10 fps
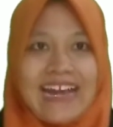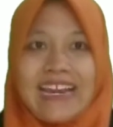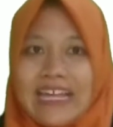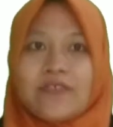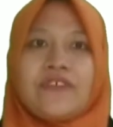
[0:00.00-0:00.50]

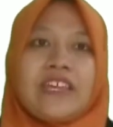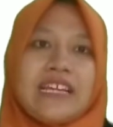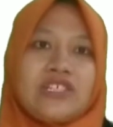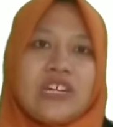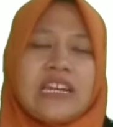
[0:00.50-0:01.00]

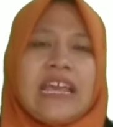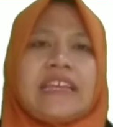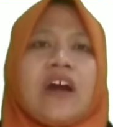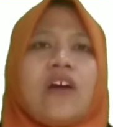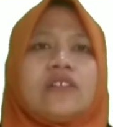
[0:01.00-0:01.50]
clarification
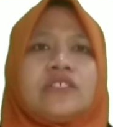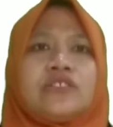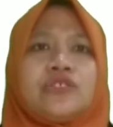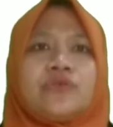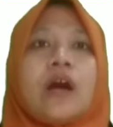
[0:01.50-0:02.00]
in order
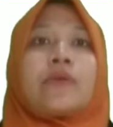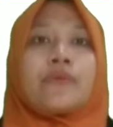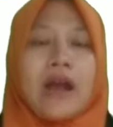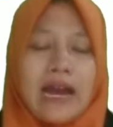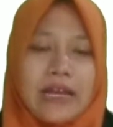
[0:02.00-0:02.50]
to
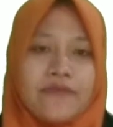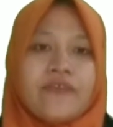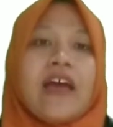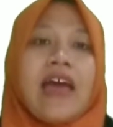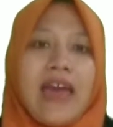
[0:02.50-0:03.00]
arrive
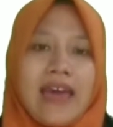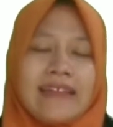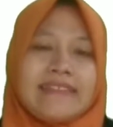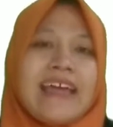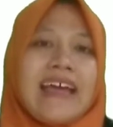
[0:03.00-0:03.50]
at
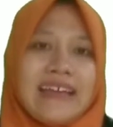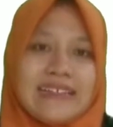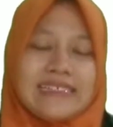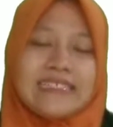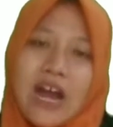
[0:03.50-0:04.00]

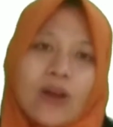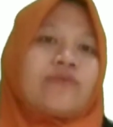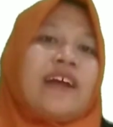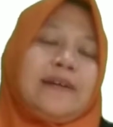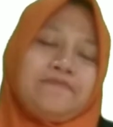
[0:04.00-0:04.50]
an
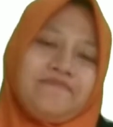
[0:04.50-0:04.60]
outcome.